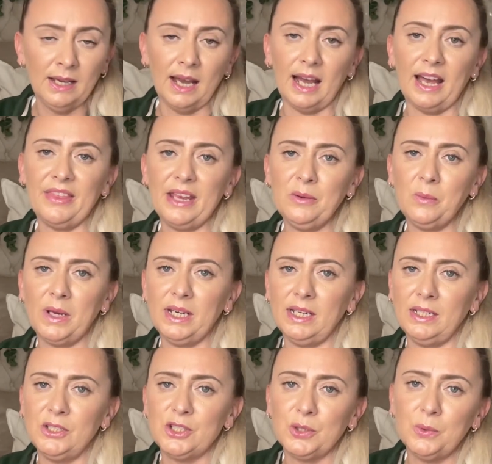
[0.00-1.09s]
I then went
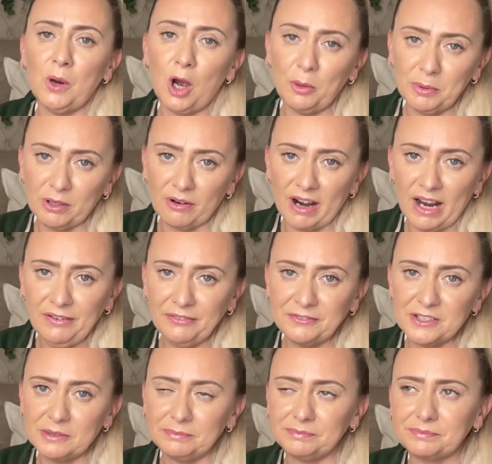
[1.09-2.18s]
into Hobbycraft.
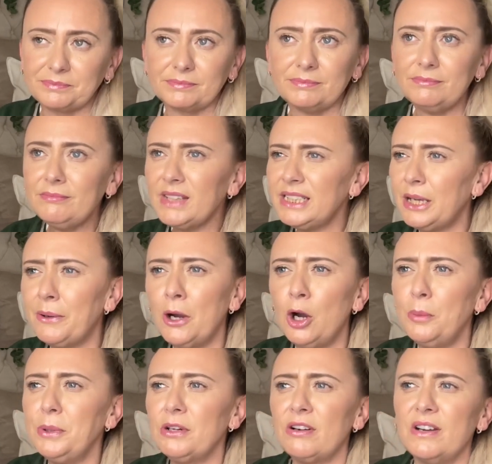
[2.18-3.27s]
Now,
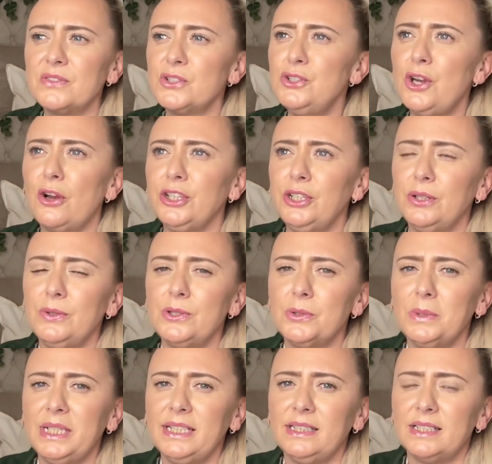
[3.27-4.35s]
Hobbycraft's not
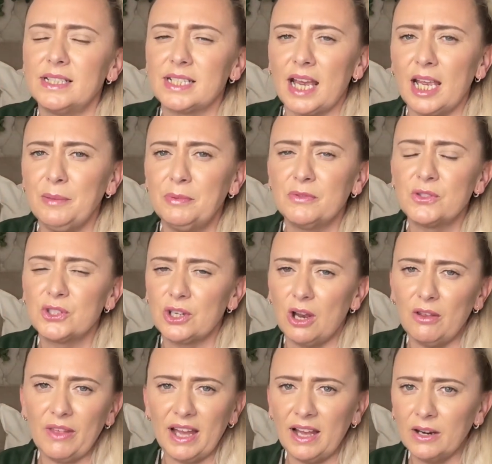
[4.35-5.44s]
usually the type of store
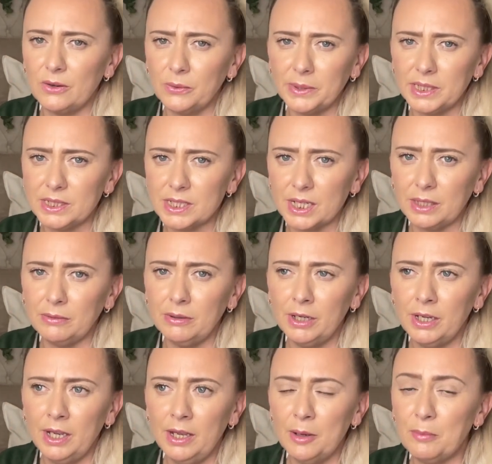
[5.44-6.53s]
that I go into,
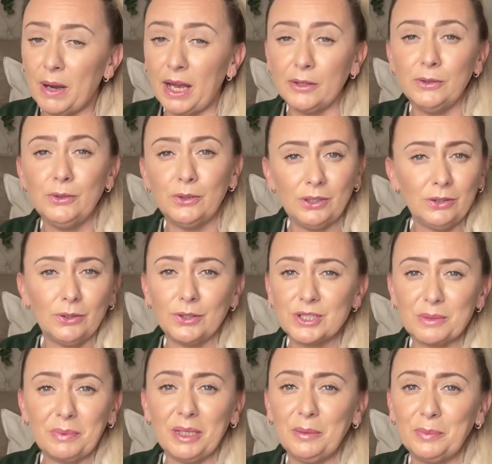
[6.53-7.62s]
but I know loads
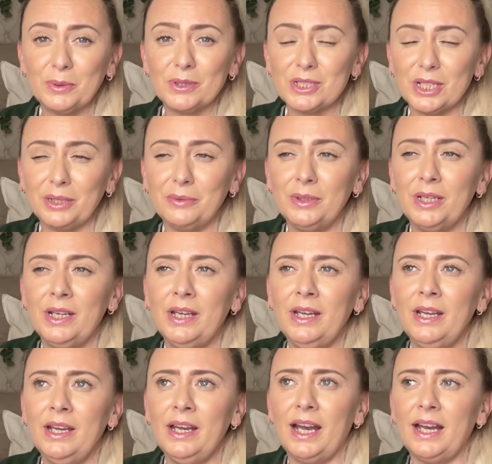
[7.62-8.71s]
of people do.
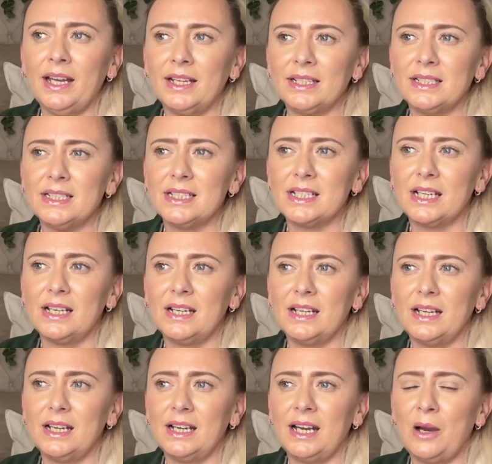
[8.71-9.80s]
And
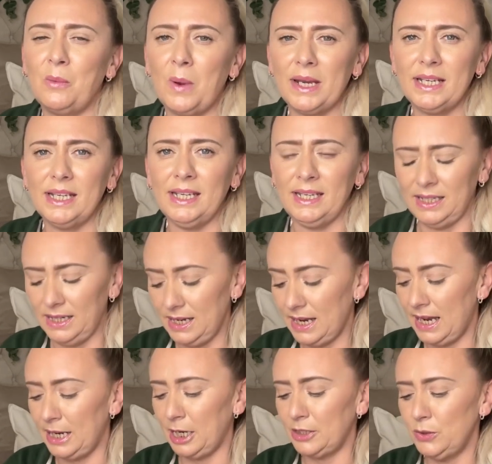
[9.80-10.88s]
I went in
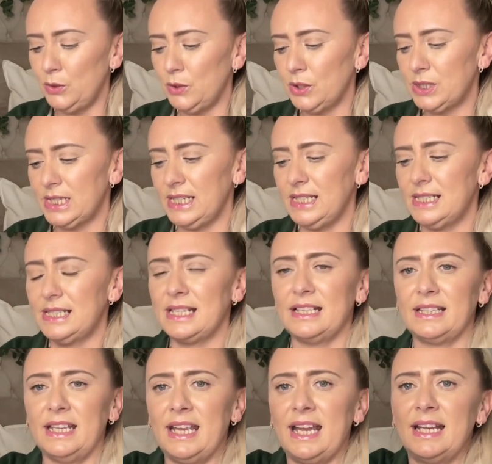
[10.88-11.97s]
and I noticed that
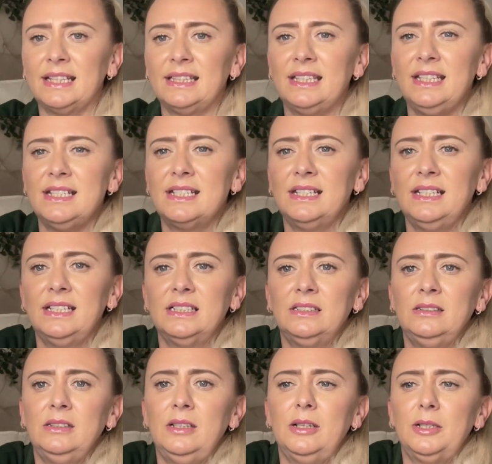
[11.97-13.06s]
they had these
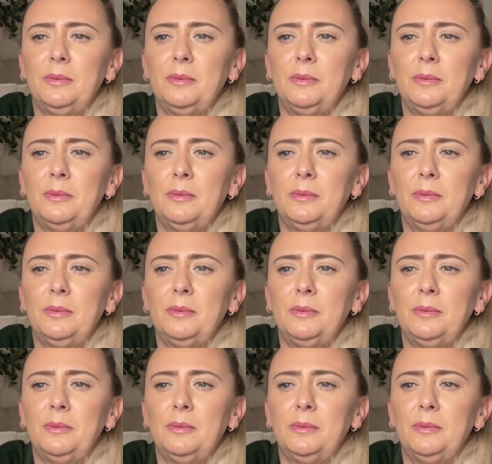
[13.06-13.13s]
little